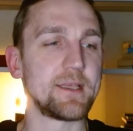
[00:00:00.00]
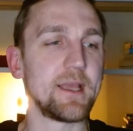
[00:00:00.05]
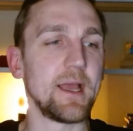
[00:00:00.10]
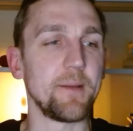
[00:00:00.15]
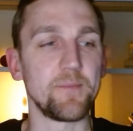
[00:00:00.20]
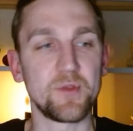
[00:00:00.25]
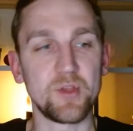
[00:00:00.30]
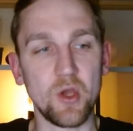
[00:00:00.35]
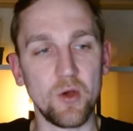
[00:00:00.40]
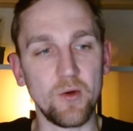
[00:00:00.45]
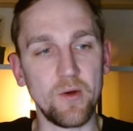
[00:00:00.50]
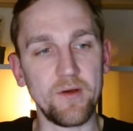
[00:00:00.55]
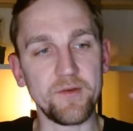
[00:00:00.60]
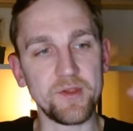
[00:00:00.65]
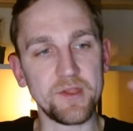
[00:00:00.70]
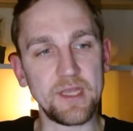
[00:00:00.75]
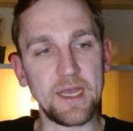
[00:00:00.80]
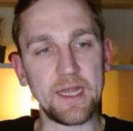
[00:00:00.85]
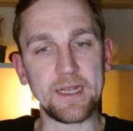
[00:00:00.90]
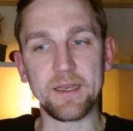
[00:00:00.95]
Yeah. So I
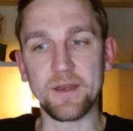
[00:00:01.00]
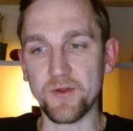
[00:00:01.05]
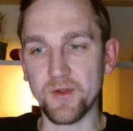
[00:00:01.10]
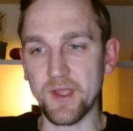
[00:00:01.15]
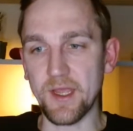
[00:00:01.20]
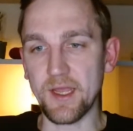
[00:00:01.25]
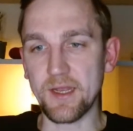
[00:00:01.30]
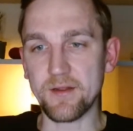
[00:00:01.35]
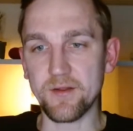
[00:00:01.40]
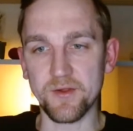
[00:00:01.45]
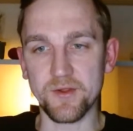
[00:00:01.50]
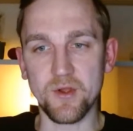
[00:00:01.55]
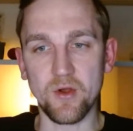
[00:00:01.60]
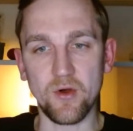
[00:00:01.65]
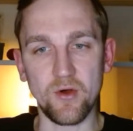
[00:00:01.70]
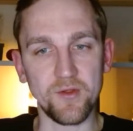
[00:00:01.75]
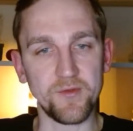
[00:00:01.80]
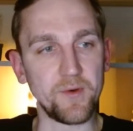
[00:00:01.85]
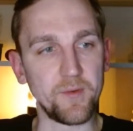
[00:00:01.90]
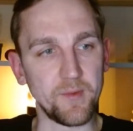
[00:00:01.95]
was starting to get those
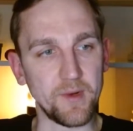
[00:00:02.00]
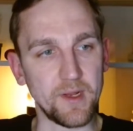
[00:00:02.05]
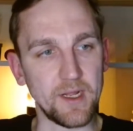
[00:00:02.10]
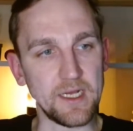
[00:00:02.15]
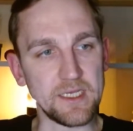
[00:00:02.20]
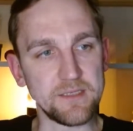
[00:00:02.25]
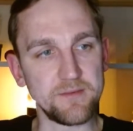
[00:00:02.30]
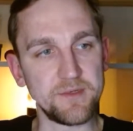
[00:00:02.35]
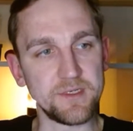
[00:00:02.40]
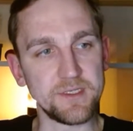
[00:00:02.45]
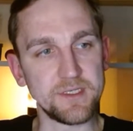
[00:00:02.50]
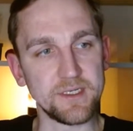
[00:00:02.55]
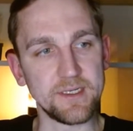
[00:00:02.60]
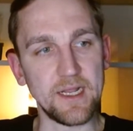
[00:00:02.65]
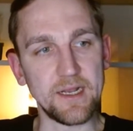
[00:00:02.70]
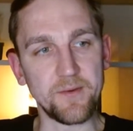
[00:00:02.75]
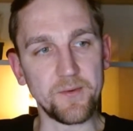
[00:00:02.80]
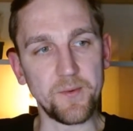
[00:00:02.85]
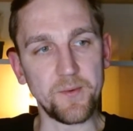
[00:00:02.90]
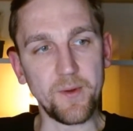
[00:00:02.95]
calls from customers, and
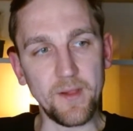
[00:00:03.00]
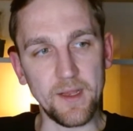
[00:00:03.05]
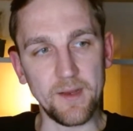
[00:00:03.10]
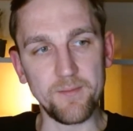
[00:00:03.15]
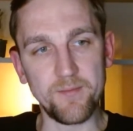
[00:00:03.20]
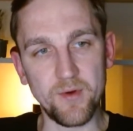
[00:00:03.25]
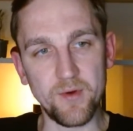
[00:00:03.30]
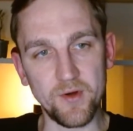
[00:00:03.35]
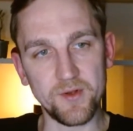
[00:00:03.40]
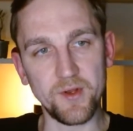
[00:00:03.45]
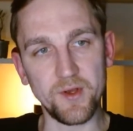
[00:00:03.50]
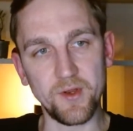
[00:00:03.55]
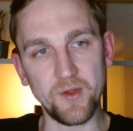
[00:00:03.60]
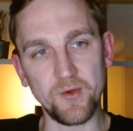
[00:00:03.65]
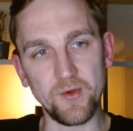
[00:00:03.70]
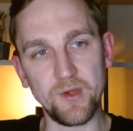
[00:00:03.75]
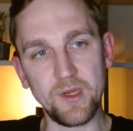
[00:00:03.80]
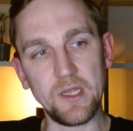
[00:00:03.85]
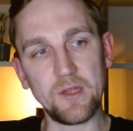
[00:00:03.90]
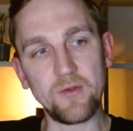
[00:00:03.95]
that's really important.
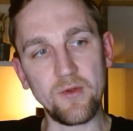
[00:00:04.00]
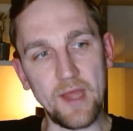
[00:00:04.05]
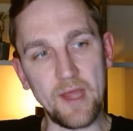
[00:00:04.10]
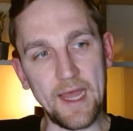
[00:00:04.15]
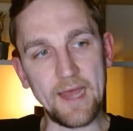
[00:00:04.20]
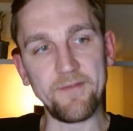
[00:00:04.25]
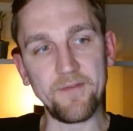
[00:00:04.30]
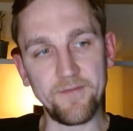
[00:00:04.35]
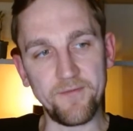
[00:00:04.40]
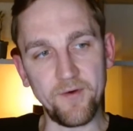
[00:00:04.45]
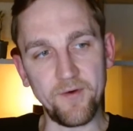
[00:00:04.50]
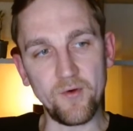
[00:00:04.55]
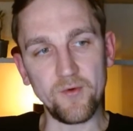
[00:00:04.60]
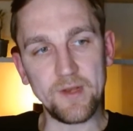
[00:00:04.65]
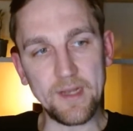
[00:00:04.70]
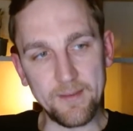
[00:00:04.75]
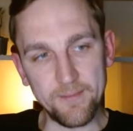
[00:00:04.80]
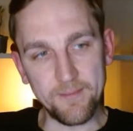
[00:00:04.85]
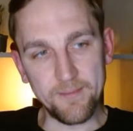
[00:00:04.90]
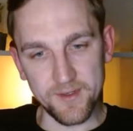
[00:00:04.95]
You need to have a phone
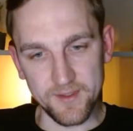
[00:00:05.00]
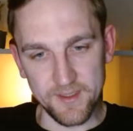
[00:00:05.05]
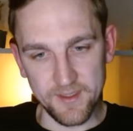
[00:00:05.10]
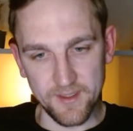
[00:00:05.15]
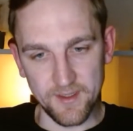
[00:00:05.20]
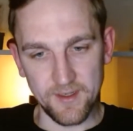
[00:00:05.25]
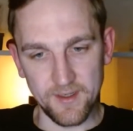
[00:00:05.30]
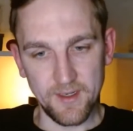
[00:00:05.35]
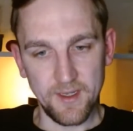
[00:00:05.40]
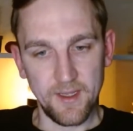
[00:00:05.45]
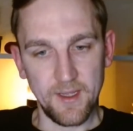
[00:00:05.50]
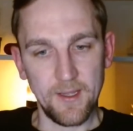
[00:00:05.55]
number there.